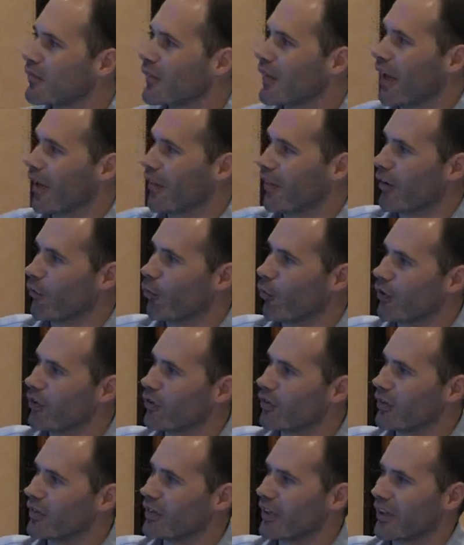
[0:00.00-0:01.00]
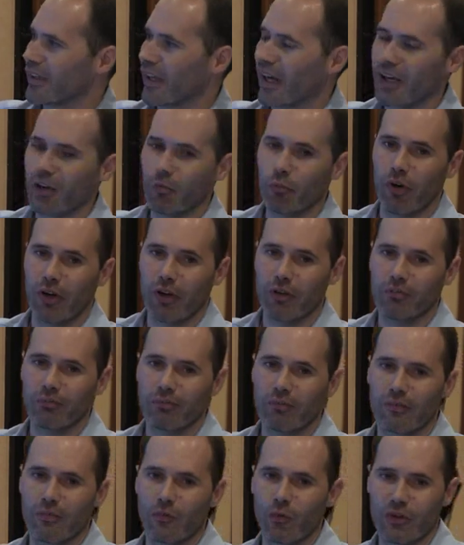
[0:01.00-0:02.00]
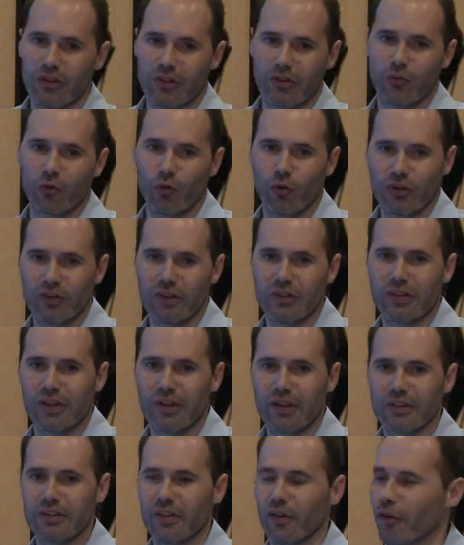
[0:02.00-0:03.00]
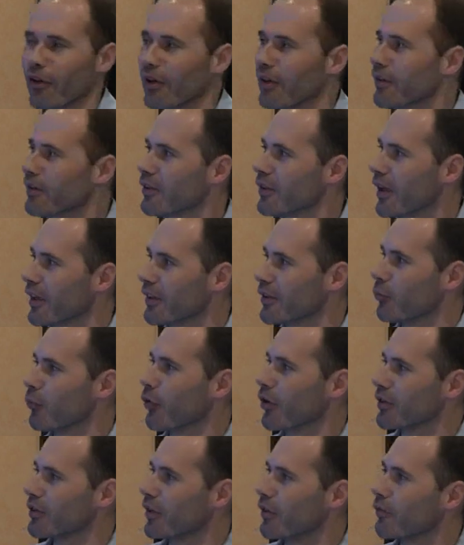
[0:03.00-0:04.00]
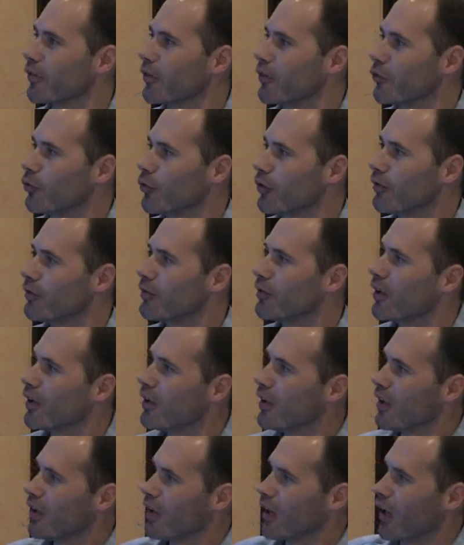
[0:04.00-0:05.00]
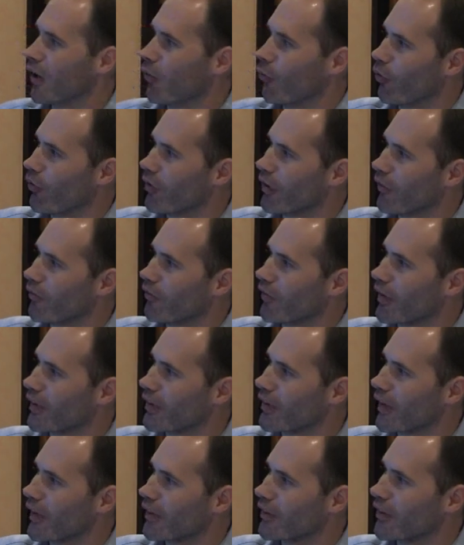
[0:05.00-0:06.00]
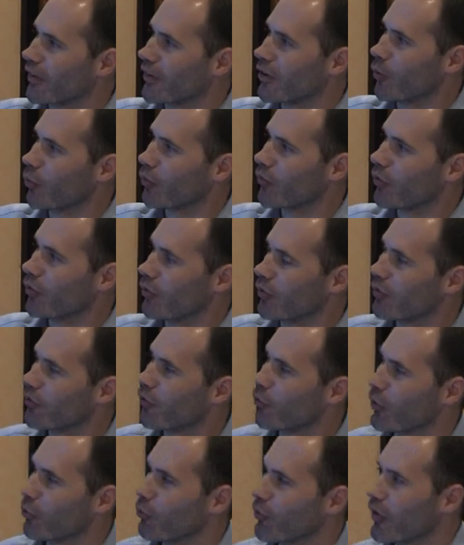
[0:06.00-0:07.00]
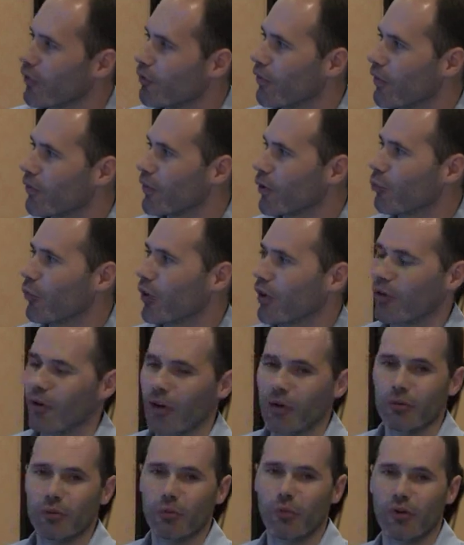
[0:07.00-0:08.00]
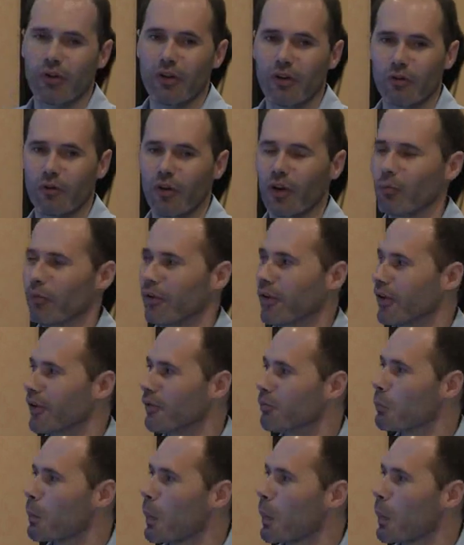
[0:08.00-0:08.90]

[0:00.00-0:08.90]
And then we're using citalopram, which of course is an SRI, as a positive control. And we're giving it at the typical treatment of 15 milligrams per kilogram a day.